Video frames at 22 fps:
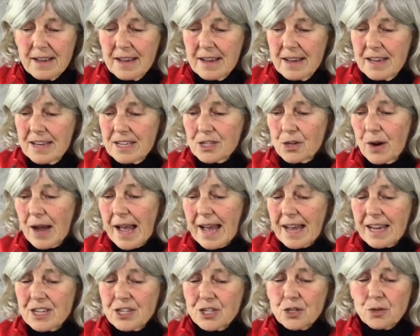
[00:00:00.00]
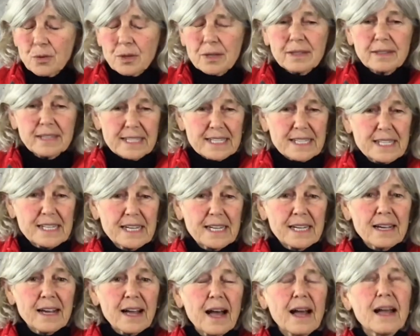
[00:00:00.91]
So as you were
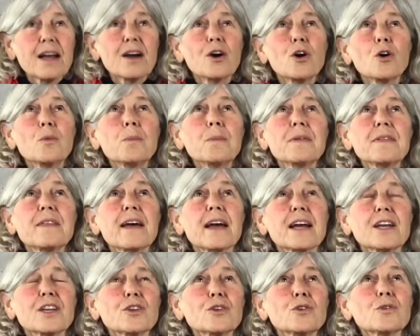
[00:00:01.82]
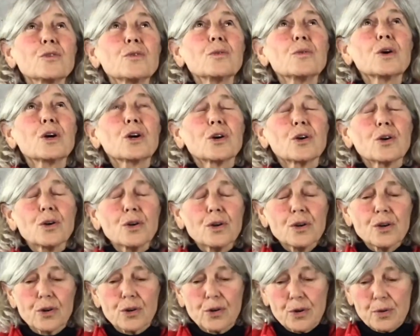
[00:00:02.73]
listening, I hope that you
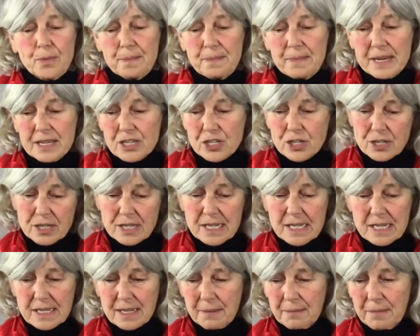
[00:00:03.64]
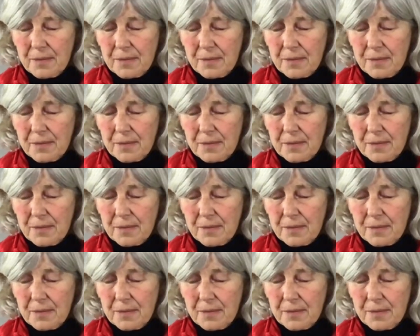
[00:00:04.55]
heard her mention some